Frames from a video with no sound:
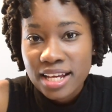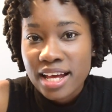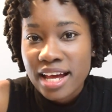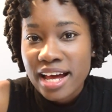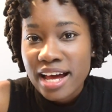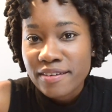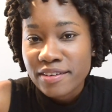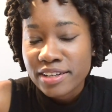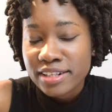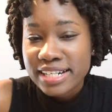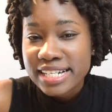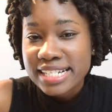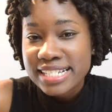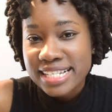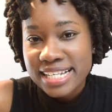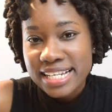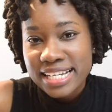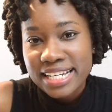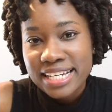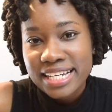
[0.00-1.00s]
Have a great
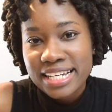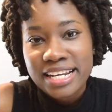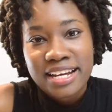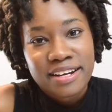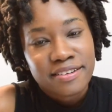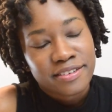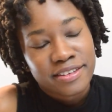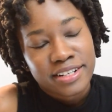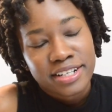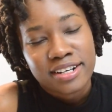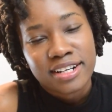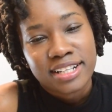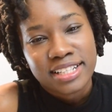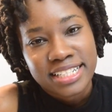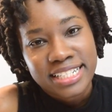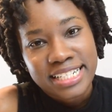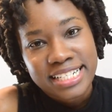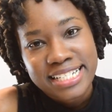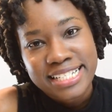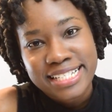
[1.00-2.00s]
day and have great
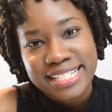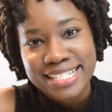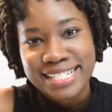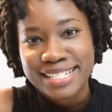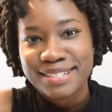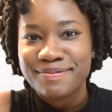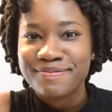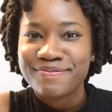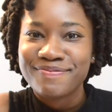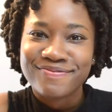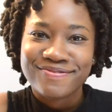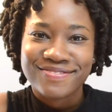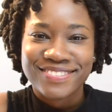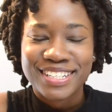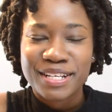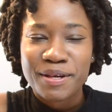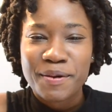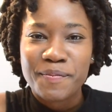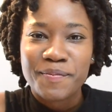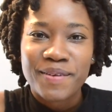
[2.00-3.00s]
holidays.
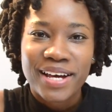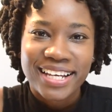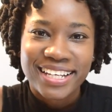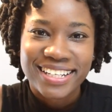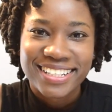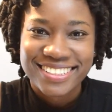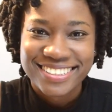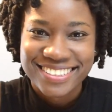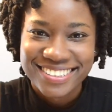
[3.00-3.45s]
Bye.